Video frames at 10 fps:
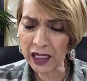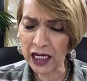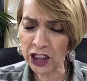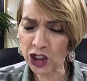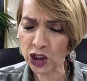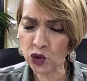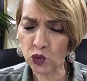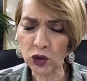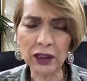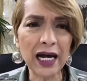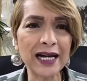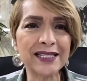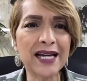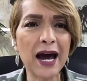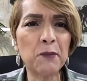and just realize
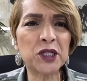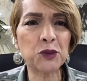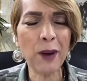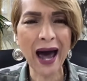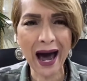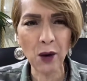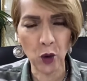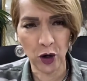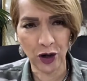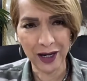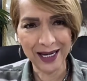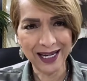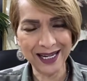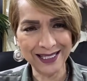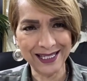how much power
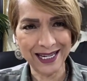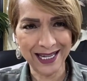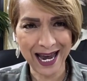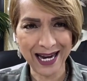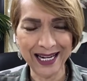is in that.